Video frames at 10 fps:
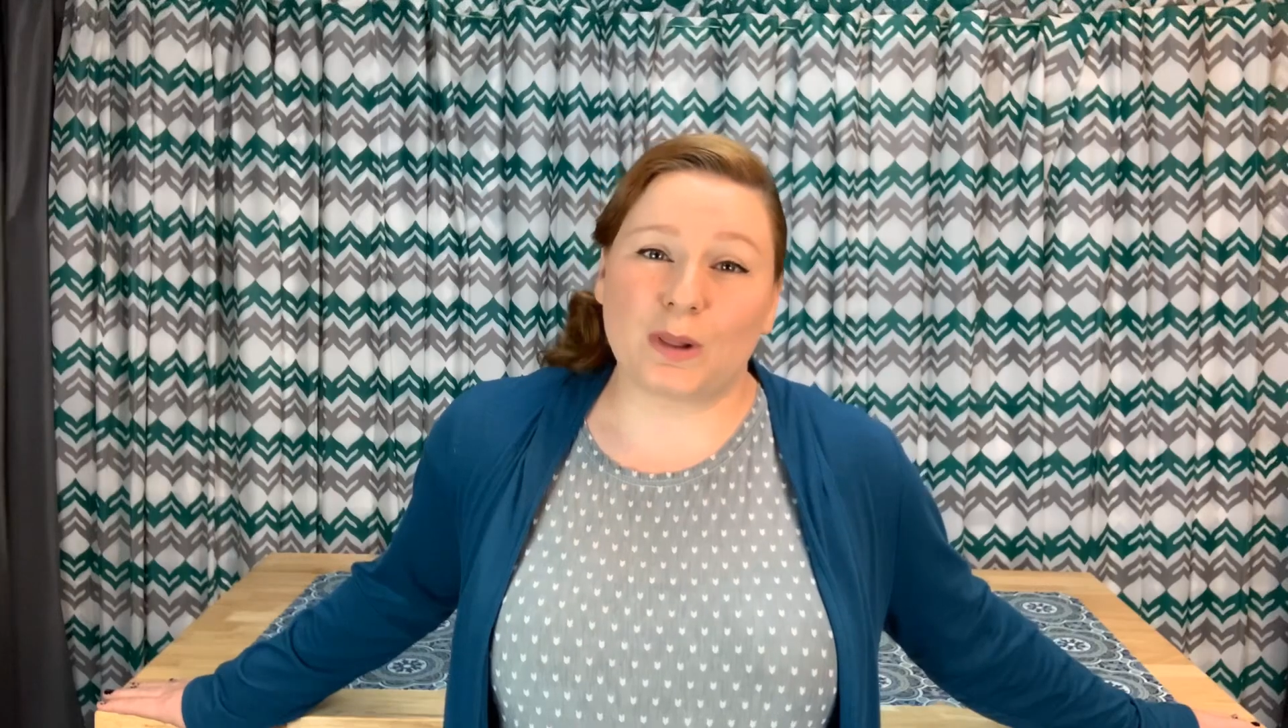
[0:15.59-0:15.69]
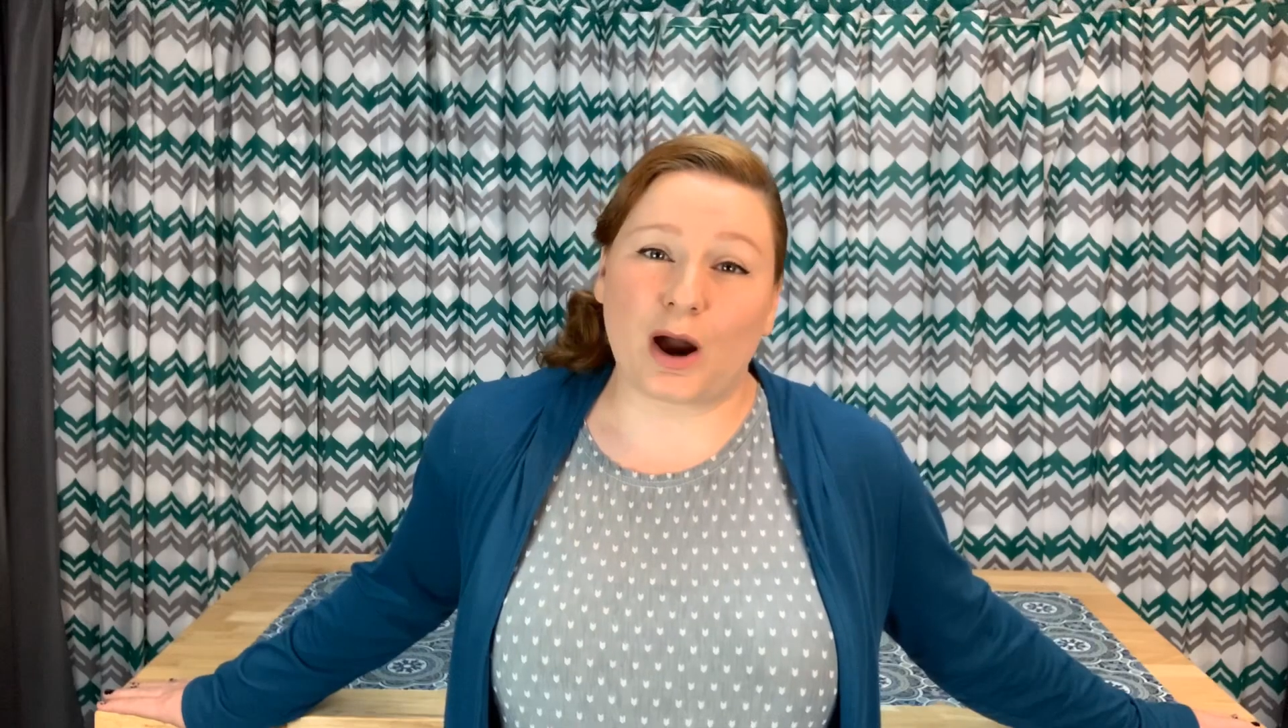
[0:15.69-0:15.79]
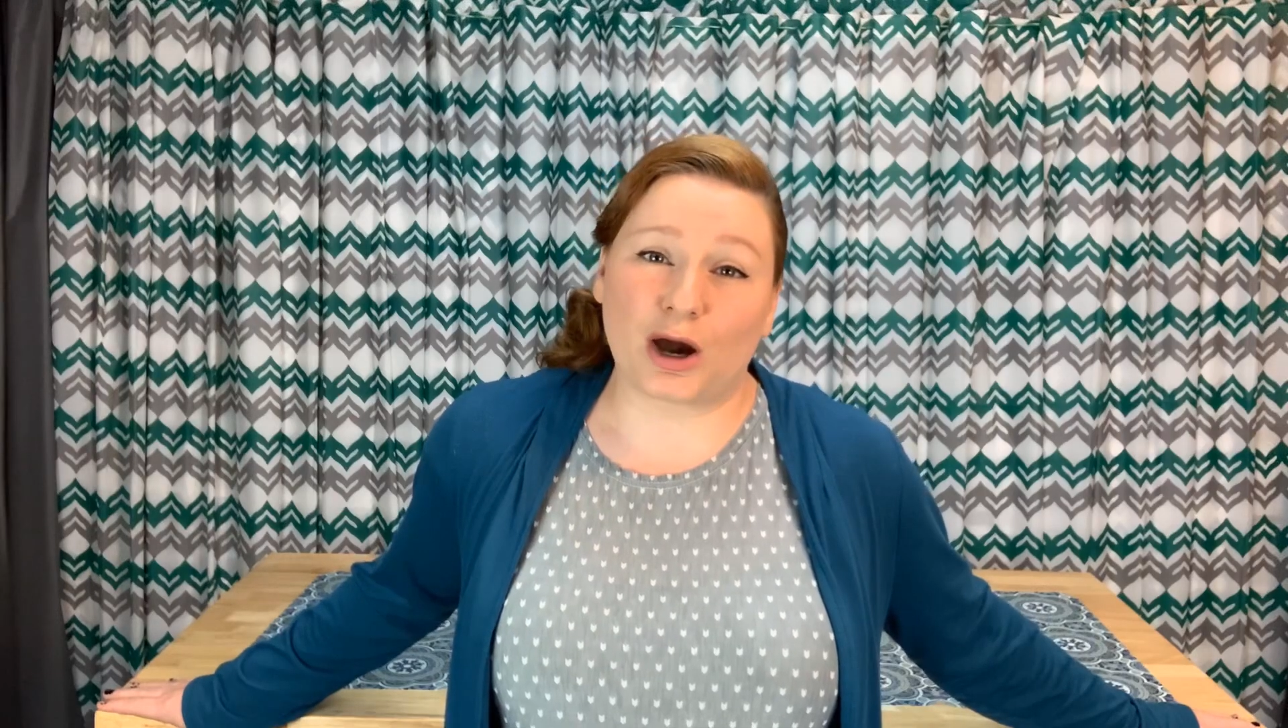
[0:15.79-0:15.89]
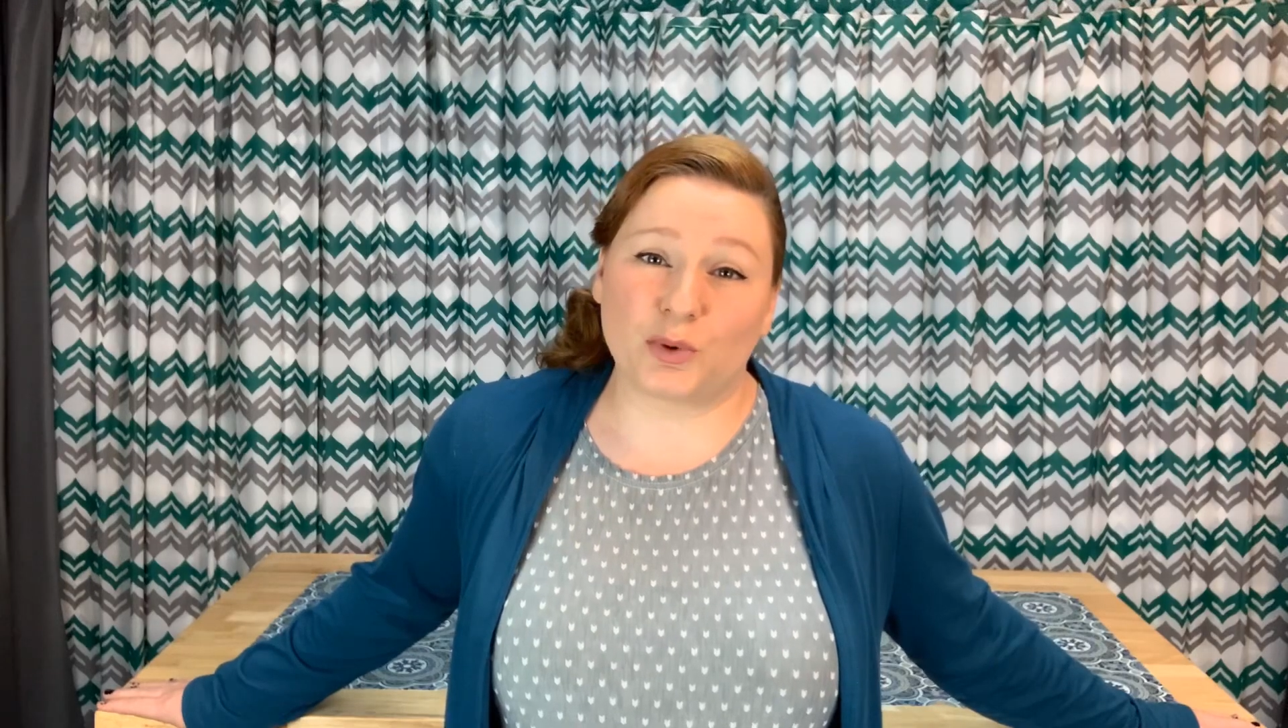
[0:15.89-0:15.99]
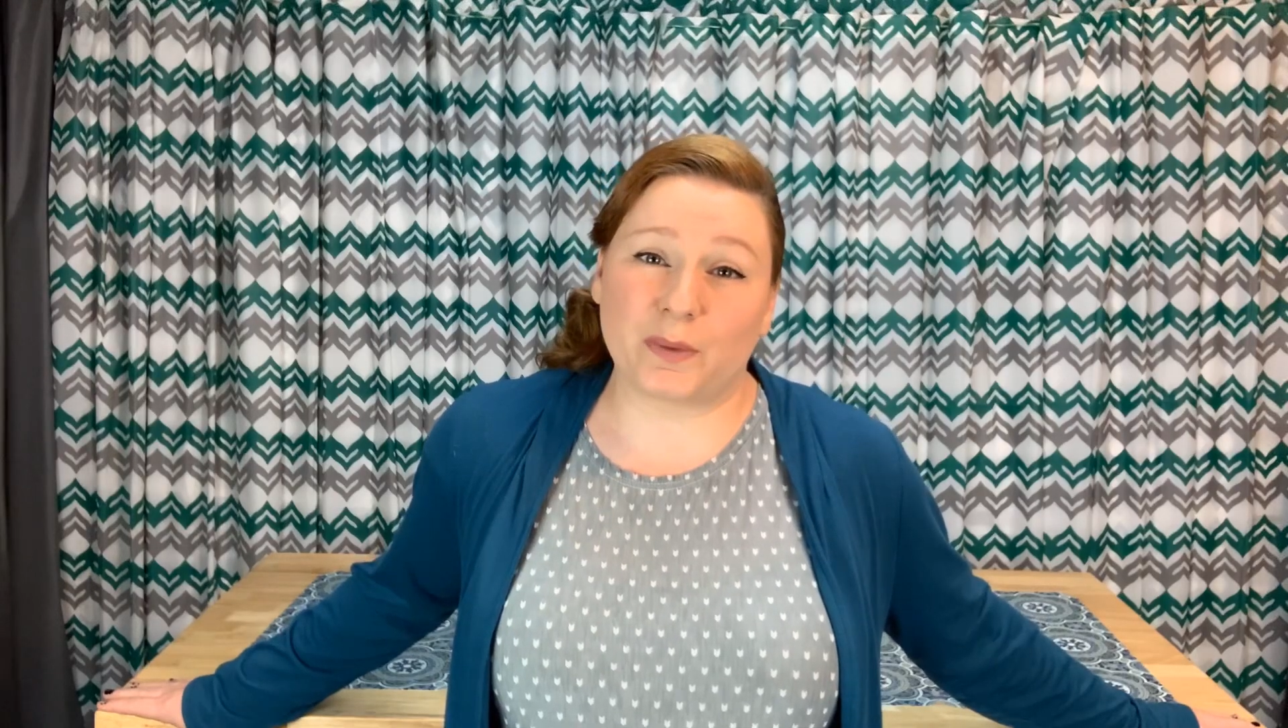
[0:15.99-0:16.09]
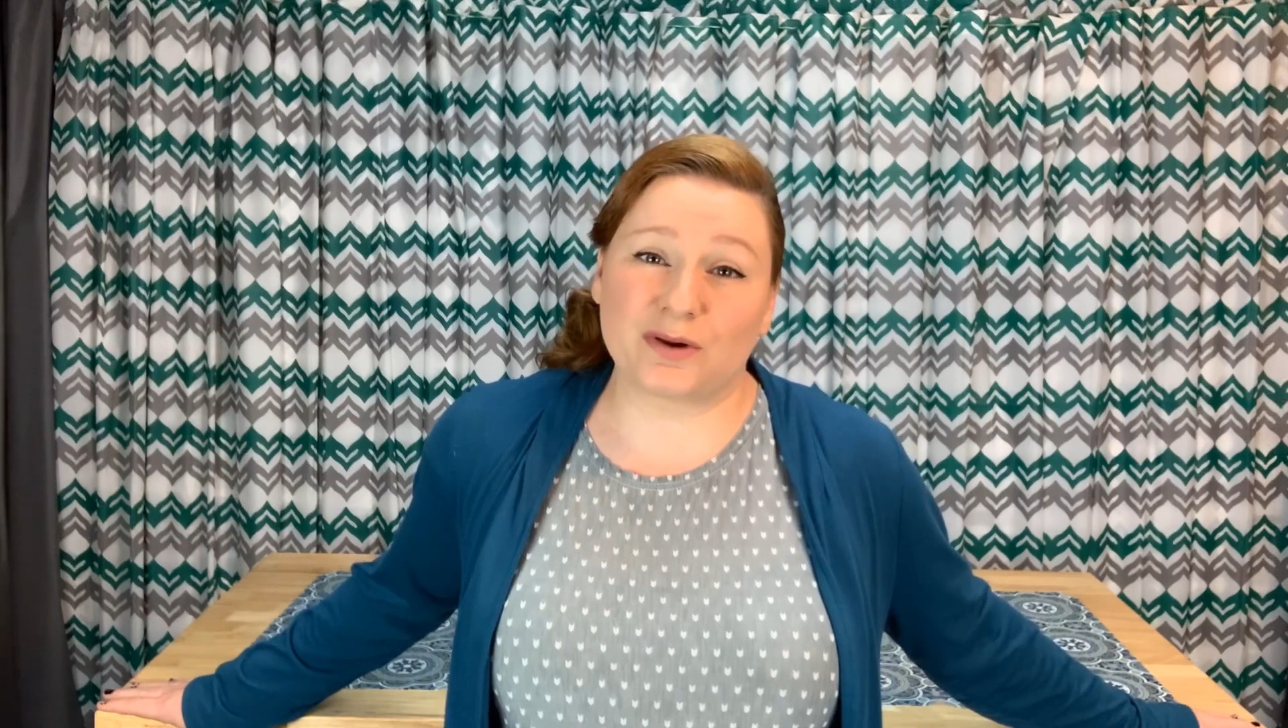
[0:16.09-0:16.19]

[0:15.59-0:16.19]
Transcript: hardware